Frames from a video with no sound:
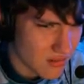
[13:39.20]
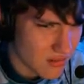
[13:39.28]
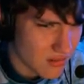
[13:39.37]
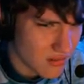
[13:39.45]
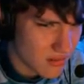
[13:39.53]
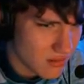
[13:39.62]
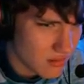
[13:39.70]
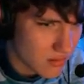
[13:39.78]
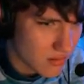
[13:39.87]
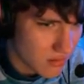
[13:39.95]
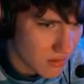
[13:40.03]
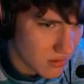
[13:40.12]

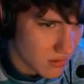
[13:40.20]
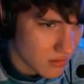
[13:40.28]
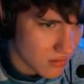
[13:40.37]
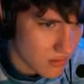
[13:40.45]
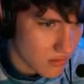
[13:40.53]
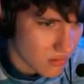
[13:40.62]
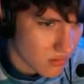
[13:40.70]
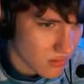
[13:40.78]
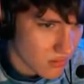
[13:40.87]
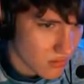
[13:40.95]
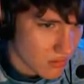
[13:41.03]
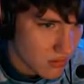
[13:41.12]

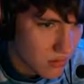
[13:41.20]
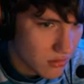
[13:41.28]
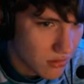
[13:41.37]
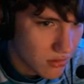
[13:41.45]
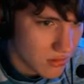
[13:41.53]
(silence)